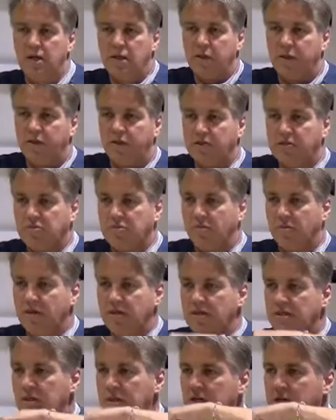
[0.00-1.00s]
This one
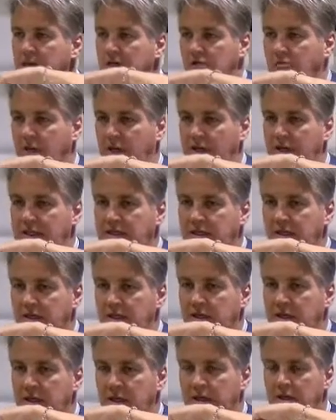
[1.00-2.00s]
brings it in, this one lets it.
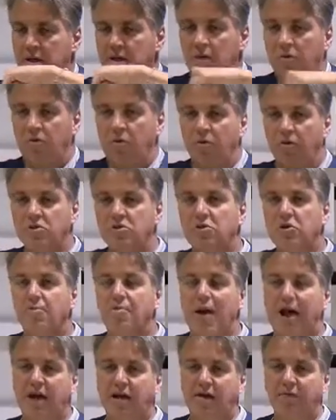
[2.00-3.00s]
When those go
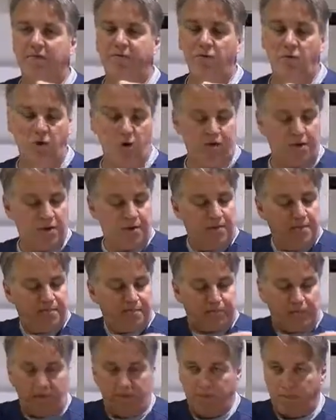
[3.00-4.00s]
back and forth,
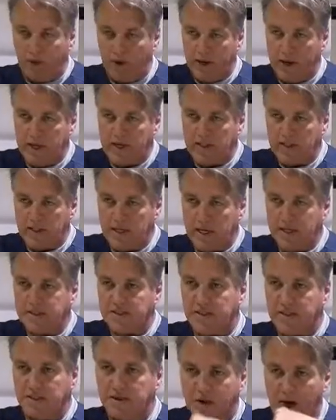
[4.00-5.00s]
brain says
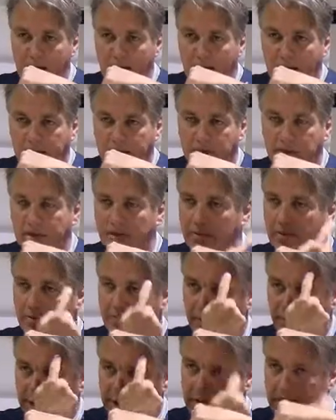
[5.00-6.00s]
contract,
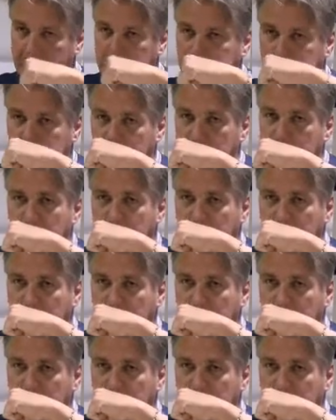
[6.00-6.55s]
brain says